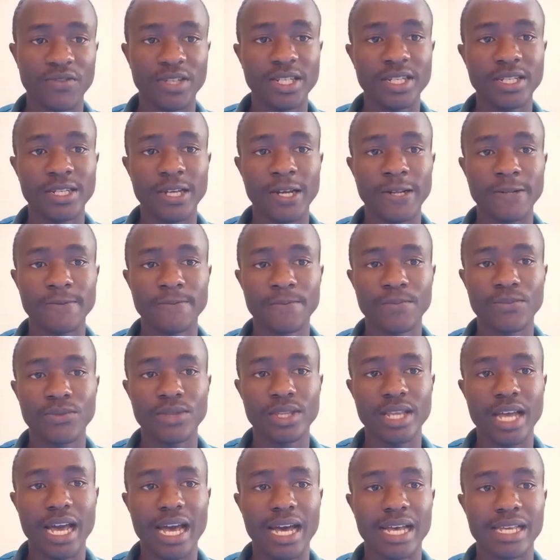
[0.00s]
Vita,
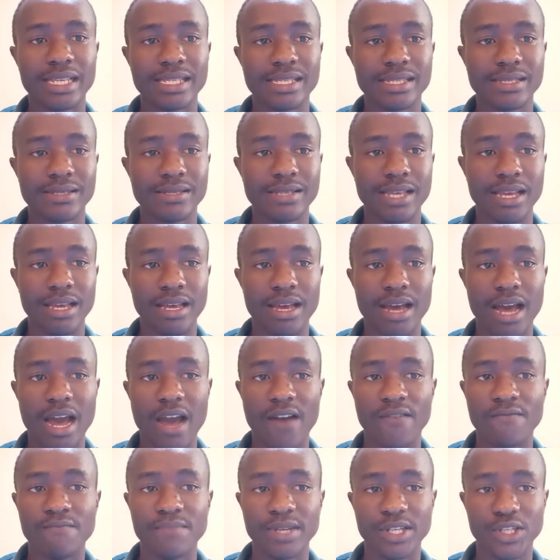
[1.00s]
as
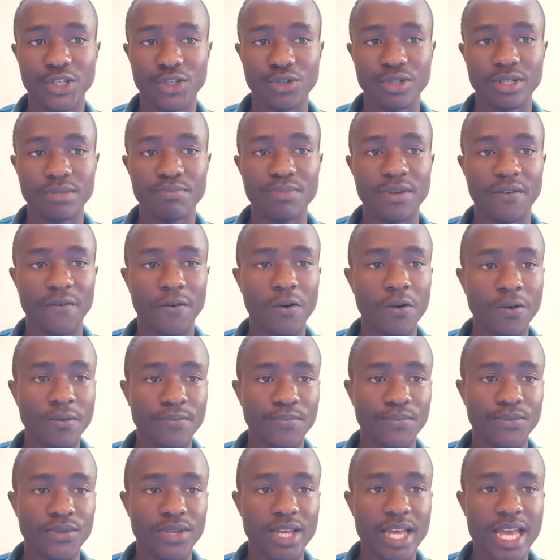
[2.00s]
I've mentioned
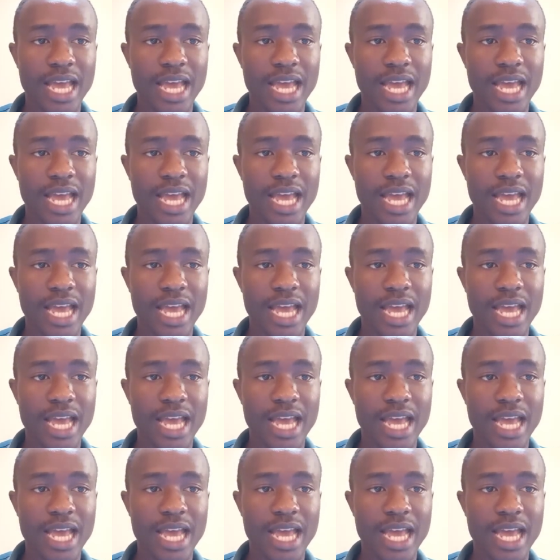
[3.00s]
before,